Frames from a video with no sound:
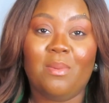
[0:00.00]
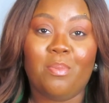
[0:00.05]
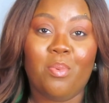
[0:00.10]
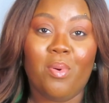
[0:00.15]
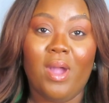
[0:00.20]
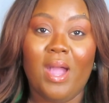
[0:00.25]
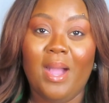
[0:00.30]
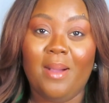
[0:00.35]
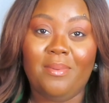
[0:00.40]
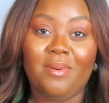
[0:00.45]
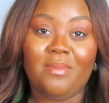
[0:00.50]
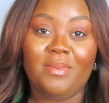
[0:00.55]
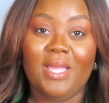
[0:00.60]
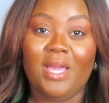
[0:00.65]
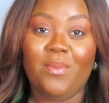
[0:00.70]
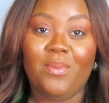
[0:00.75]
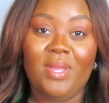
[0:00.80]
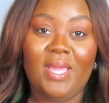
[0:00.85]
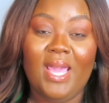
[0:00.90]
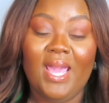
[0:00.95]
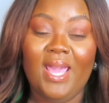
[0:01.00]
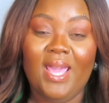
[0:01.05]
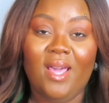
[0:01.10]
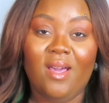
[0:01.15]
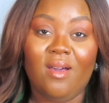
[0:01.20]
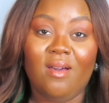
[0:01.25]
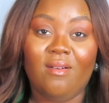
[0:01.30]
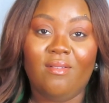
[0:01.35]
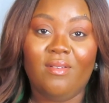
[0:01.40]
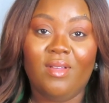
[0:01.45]
a problem that we
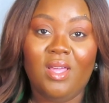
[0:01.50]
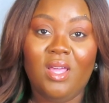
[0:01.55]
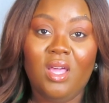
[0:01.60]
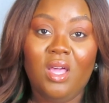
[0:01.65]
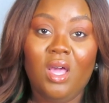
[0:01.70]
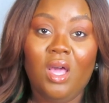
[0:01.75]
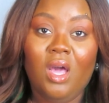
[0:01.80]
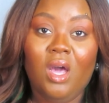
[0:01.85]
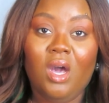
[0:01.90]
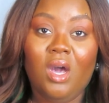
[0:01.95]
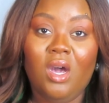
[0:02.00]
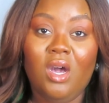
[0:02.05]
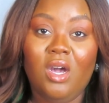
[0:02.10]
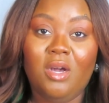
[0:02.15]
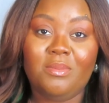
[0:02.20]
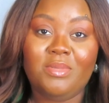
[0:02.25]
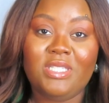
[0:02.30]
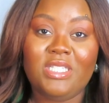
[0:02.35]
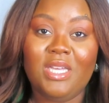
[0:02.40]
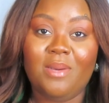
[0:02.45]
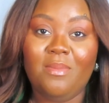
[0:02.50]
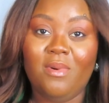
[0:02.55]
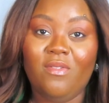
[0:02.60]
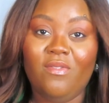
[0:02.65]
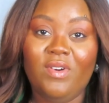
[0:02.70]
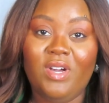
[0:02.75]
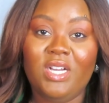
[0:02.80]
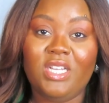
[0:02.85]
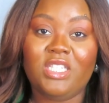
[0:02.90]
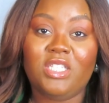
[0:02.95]
have, some
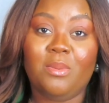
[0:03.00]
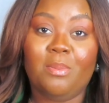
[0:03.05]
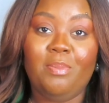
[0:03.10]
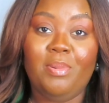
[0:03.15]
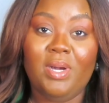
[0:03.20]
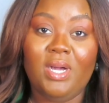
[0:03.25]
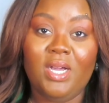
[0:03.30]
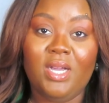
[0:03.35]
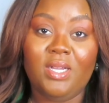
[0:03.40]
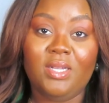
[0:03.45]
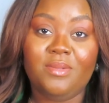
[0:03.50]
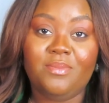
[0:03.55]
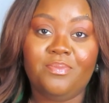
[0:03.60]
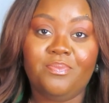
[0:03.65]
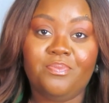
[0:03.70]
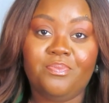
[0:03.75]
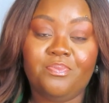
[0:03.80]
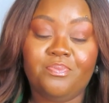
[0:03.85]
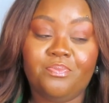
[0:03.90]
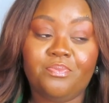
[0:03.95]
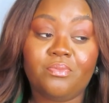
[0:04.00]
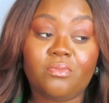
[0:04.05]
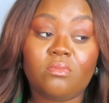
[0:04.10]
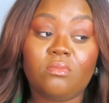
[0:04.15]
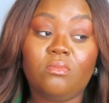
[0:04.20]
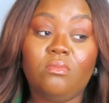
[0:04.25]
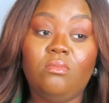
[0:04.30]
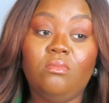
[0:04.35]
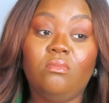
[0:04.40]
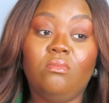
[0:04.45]
of us. But
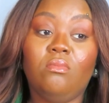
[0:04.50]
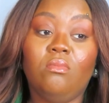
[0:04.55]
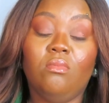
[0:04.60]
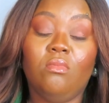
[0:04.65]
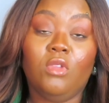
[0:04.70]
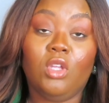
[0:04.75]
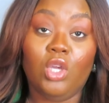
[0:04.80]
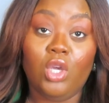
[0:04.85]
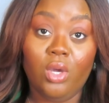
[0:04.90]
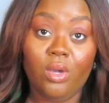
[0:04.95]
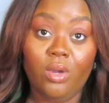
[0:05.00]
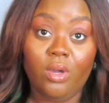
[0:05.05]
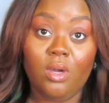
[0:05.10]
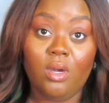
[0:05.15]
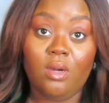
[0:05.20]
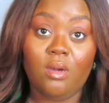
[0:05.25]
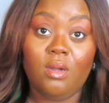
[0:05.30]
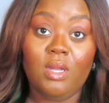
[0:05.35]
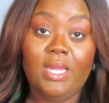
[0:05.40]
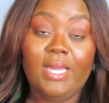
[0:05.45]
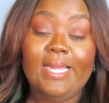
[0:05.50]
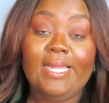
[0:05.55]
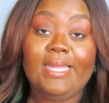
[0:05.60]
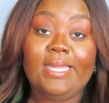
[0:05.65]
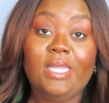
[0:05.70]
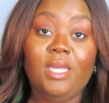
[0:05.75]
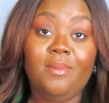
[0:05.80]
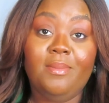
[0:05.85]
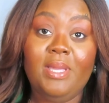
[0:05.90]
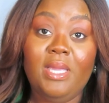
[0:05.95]
girl,
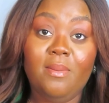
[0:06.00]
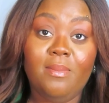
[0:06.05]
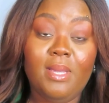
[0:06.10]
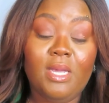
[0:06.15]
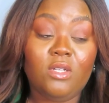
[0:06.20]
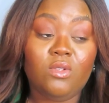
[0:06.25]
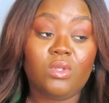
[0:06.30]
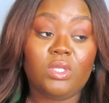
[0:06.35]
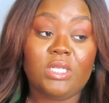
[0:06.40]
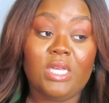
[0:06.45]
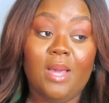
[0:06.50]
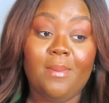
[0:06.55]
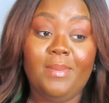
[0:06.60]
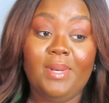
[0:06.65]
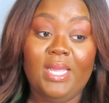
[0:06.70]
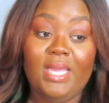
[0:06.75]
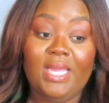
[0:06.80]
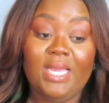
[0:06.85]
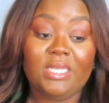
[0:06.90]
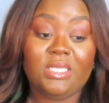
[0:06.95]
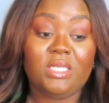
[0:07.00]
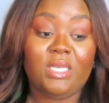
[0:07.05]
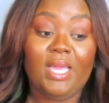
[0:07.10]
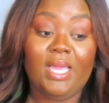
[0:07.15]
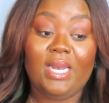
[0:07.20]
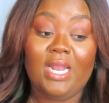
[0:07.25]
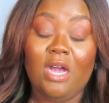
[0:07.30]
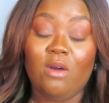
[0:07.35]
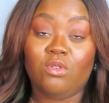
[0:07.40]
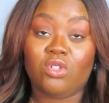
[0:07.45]
them emails was coming in yesterday
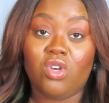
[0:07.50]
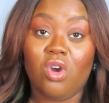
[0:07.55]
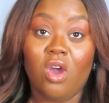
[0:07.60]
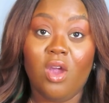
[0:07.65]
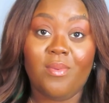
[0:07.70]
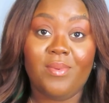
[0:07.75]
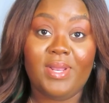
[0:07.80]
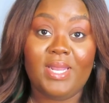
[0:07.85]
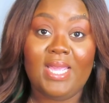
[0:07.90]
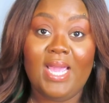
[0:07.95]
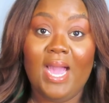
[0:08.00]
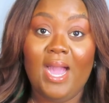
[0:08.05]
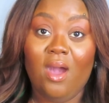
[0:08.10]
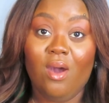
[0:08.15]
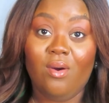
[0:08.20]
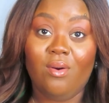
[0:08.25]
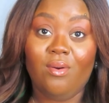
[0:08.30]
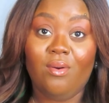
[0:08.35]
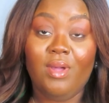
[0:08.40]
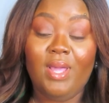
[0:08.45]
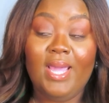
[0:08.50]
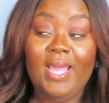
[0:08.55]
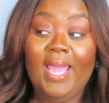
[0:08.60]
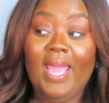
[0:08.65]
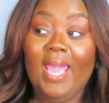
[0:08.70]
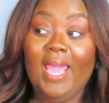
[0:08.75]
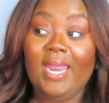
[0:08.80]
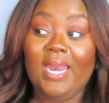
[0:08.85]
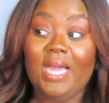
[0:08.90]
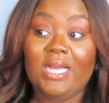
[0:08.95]
and I was already out,
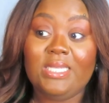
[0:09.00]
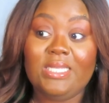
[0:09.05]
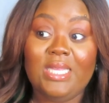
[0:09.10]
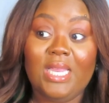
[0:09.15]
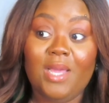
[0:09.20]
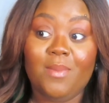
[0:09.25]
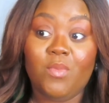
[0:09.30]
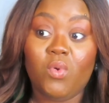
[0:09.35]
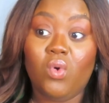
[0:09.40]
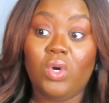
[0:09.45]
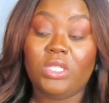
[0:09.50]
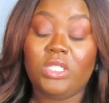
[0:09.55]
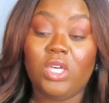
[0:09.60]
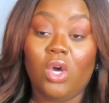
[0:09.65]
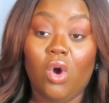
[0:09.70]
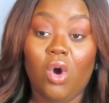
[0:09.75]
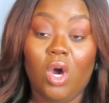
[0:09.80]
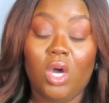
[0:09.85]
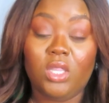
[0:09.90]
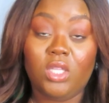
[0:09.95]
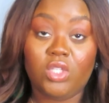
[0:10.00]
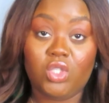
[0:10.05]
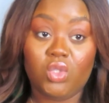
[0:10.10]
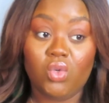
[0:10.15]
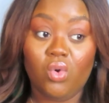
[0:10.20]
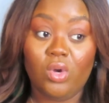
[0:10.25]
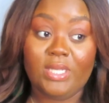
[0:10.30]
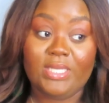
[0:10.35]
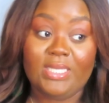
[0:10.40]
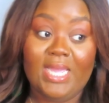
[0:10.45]
and I said I'm going to all the
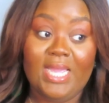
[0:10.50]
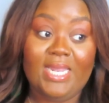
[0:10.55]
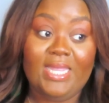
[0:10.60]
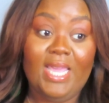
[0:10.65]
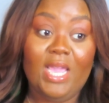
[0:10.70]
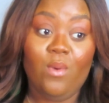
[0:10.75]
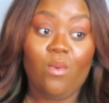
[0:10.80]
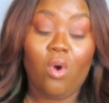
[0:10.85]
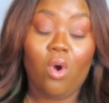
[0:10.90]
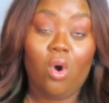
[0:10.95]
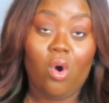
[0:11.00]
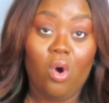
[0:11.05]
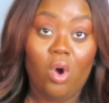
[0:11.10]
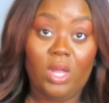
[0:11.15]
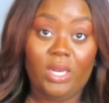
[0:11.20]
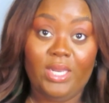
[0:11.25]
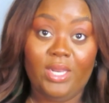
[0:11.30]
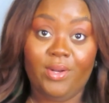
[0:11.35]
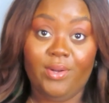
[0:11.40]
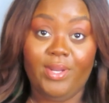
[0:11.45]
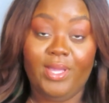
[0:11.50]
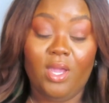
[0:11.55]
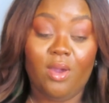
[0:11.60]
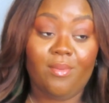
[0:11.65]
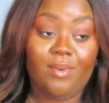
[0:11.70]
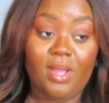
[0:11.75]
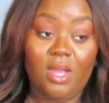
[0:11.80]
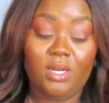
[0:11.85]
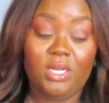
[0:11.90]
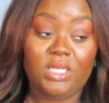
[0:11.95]
stores, and they were all literally
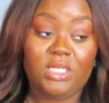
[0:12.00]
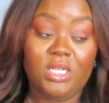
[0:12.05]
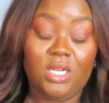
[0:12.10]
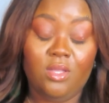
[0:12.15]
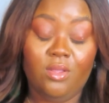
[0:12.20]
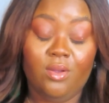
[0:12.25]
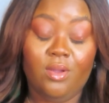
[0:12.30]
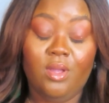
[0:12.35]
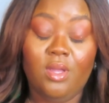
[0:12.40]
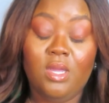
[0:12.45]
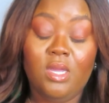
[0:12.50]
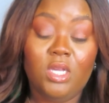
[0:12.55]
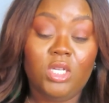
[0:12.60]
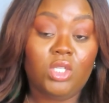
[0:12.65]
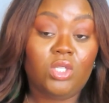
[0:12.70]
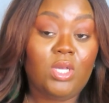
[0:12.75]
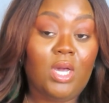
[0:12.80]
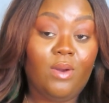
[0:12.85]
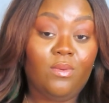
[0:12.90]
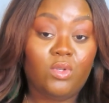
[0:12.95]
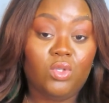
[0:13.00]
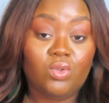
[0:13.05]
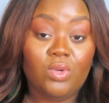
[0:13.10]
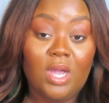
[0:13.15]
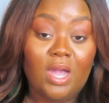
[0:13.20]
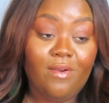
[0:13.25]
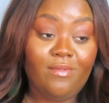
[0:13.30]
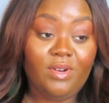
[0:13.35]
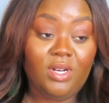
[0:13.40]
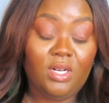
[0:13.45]
around each other. So I was
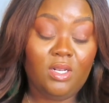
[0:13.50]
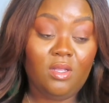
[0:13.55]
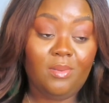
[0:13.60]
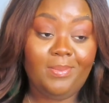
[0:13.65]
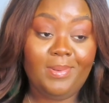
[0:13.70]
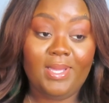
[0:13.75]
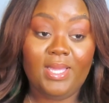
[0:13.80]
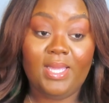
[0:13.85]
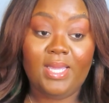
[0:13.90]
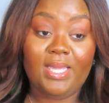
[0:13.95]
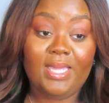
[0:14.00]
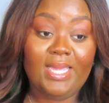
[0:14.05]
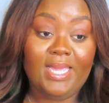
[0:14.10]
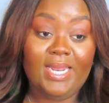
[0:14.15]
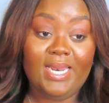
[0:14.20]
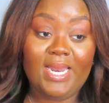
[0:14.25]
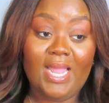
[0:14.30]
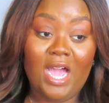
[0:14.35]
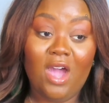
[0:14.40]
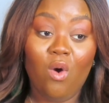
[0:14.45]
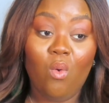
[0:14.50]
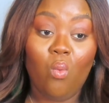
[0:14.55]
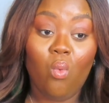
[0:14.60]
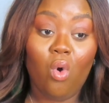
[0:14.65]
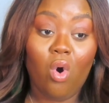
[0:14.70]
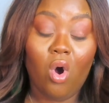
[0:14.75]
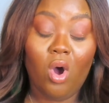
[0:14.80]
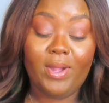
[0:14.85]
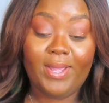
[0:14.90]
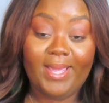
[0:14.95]
driving a little bit, getting out,
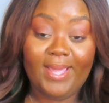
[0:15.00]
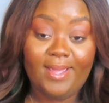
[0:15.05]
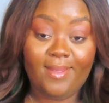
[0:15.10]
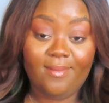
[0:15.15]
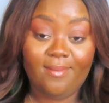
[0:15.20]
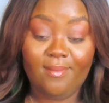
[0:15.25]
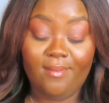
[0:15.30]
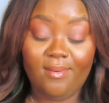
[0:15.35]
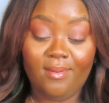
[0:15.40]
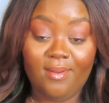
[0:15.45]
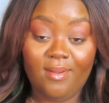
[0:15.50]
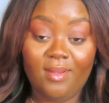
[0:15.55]
walking,